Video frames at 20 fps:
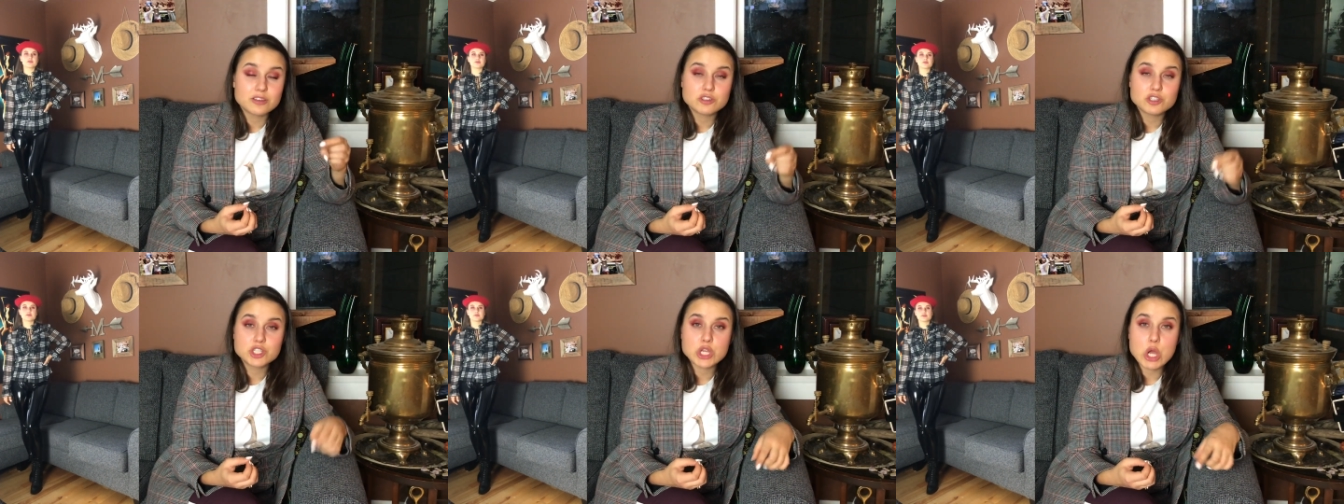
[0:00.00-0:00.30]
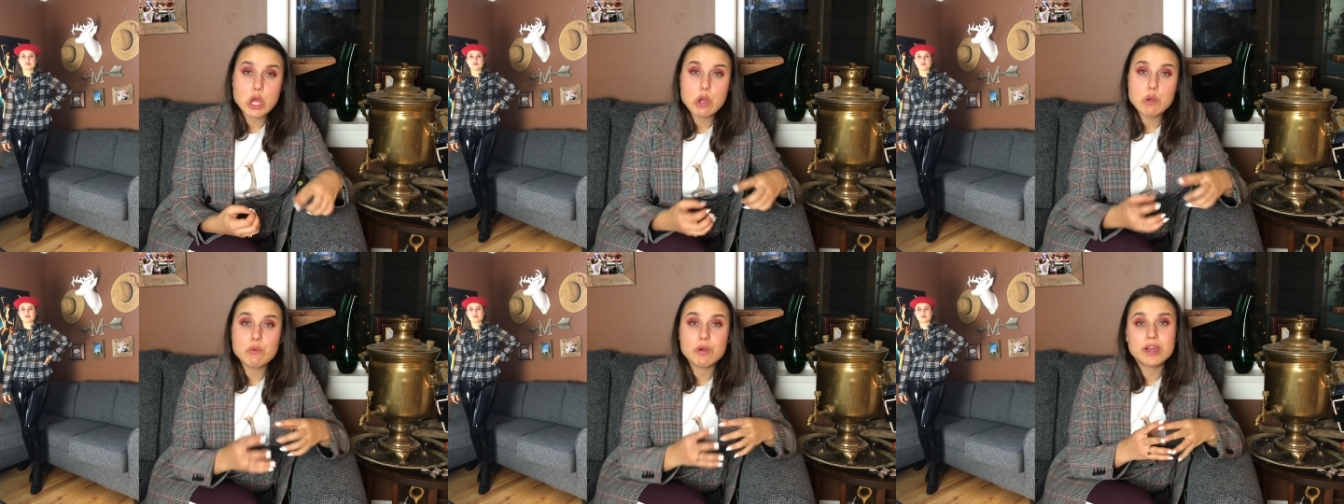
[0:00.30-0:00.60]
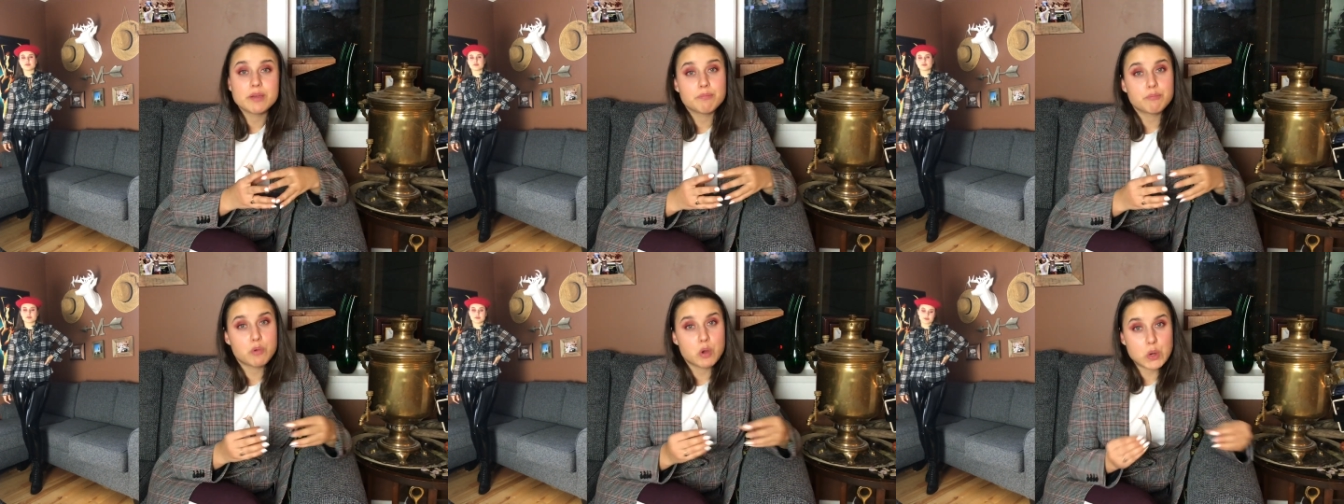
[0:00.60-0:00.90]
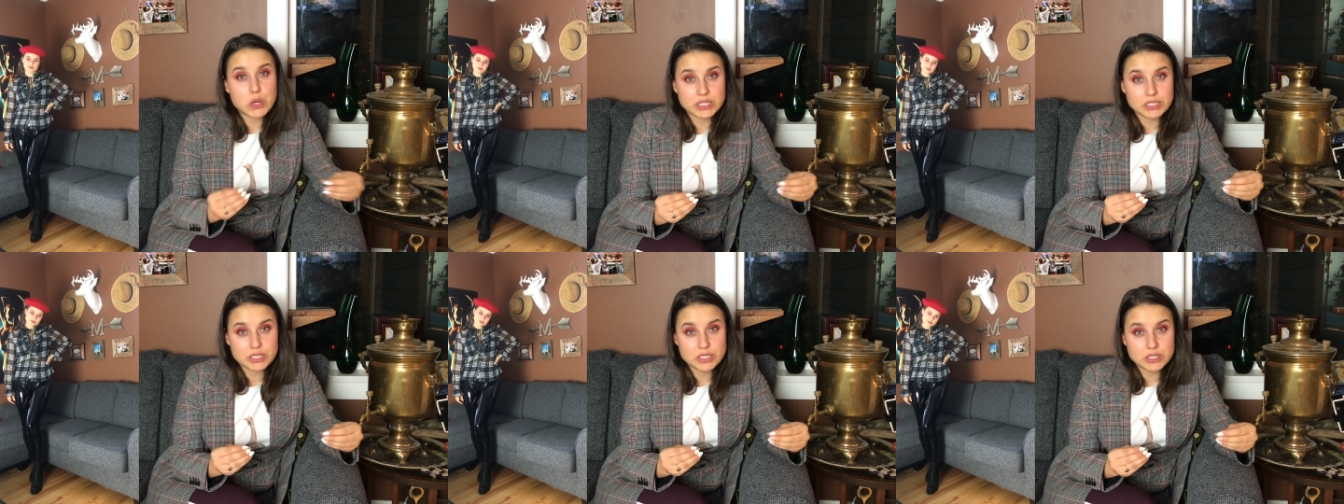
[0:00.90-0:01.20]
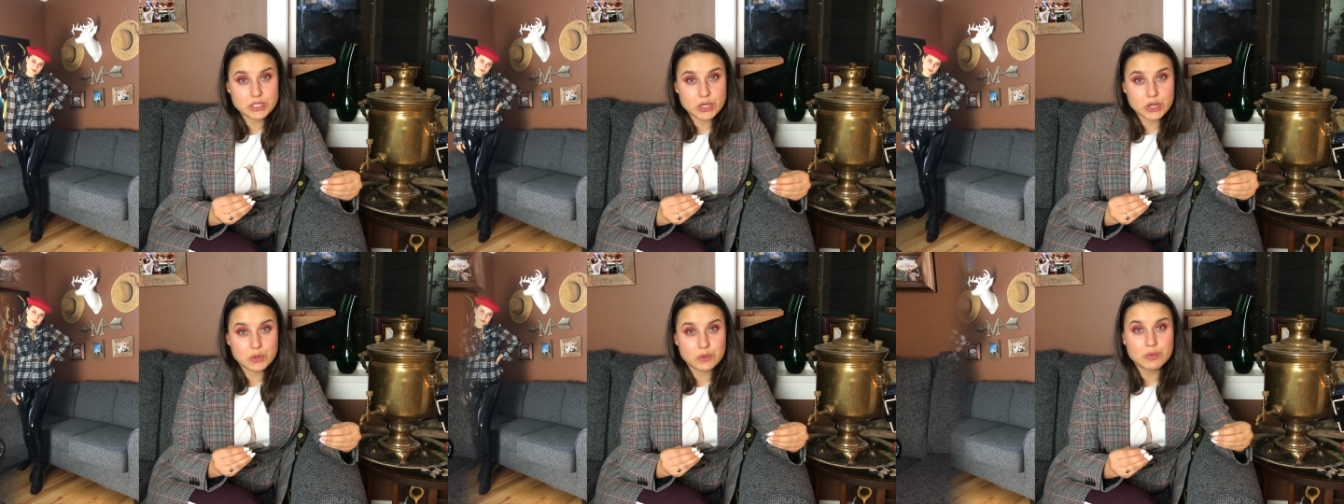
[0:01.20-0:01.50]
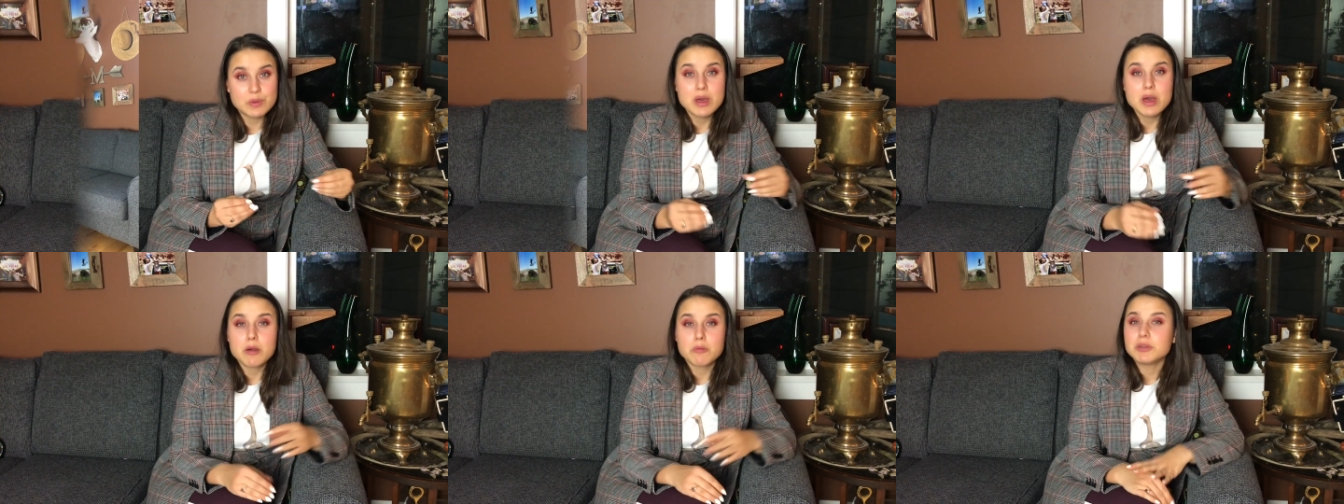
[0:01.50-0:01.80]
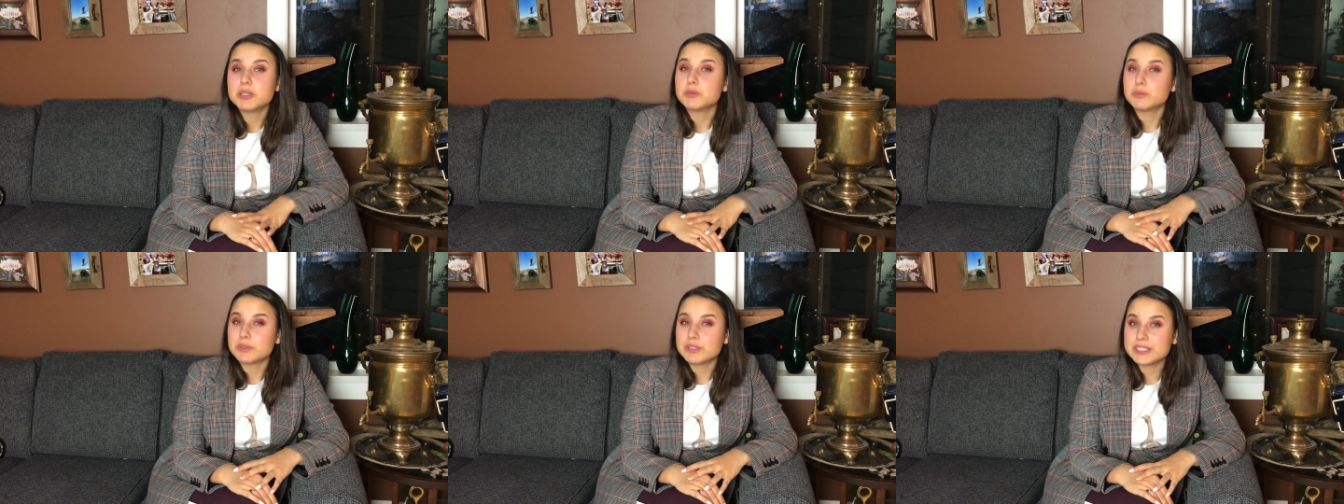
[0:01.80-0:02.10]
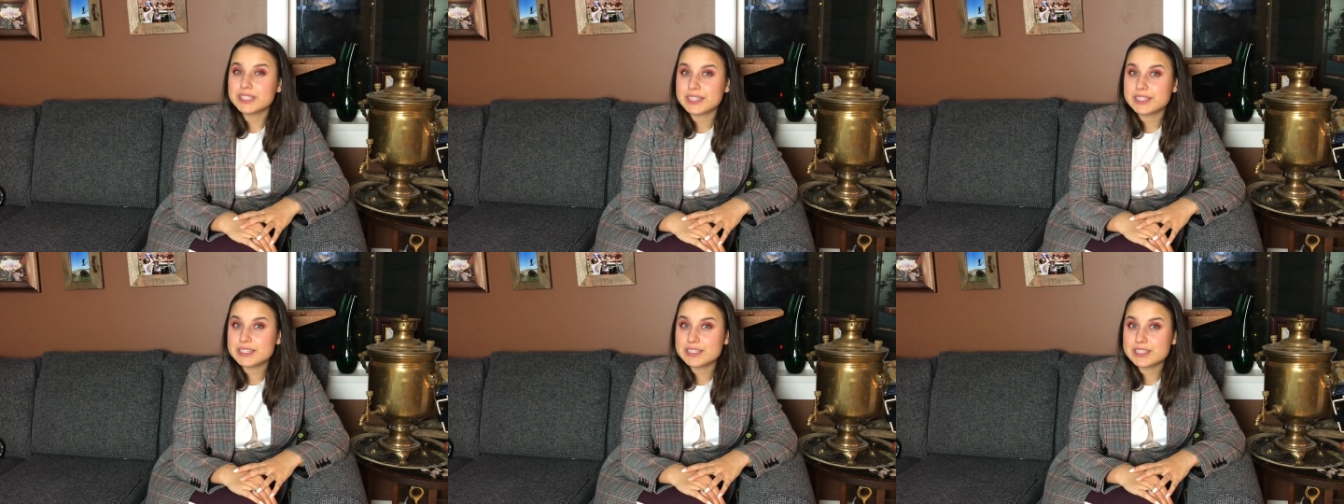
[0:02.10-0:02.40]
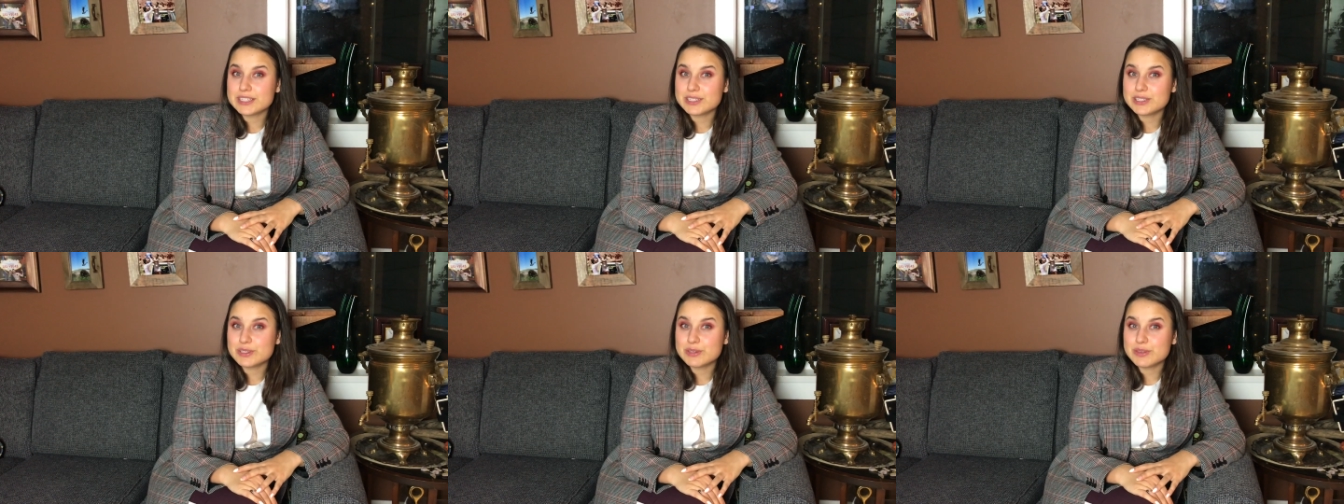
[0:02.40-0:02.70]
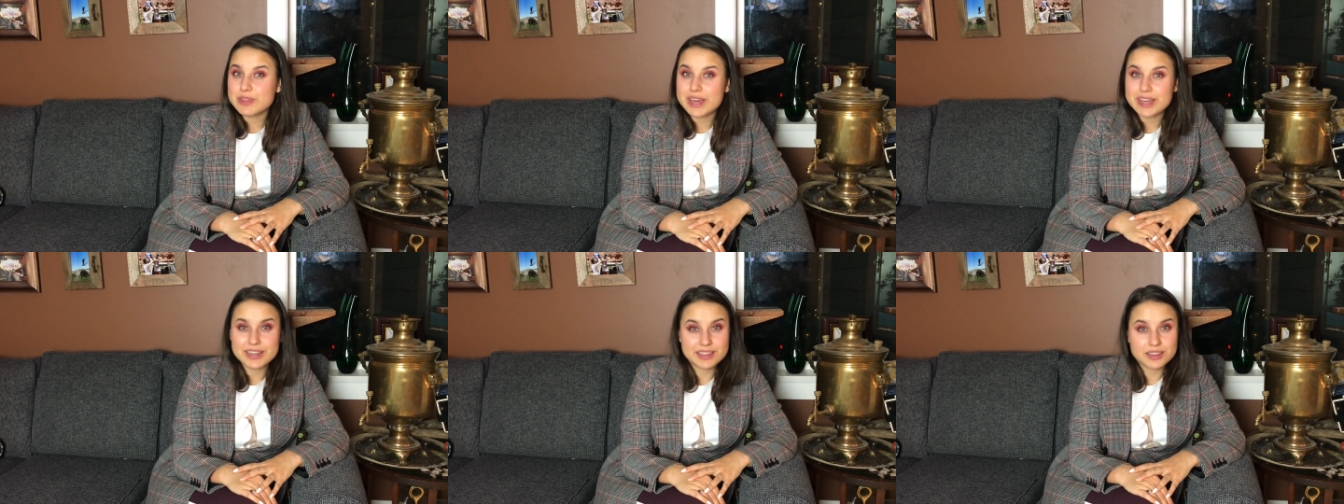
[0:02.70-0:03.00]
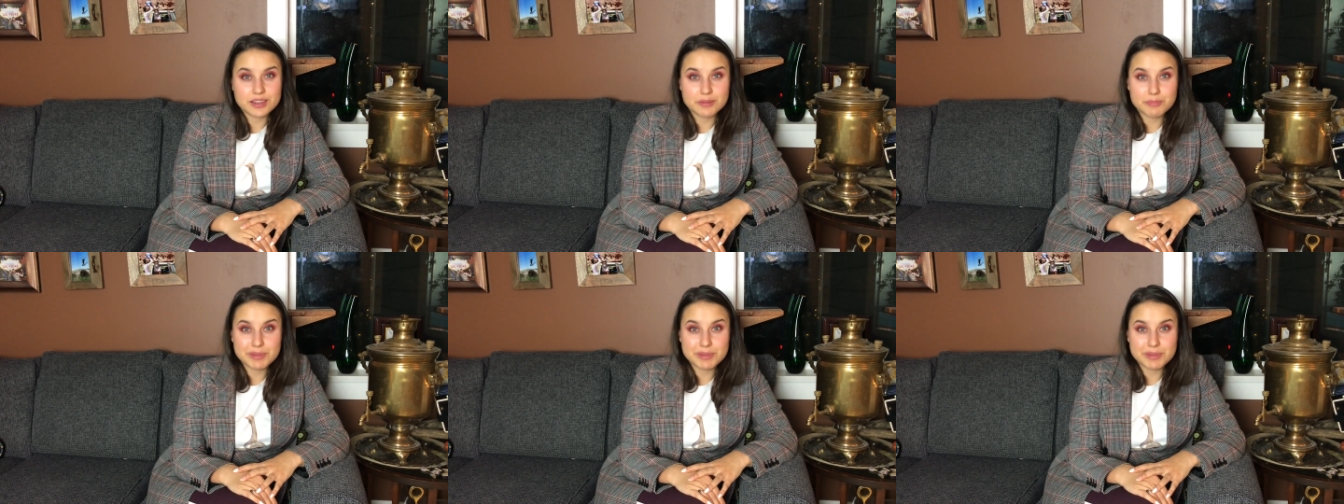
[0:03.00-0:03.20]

toe a pointy toe, but we'll get into that a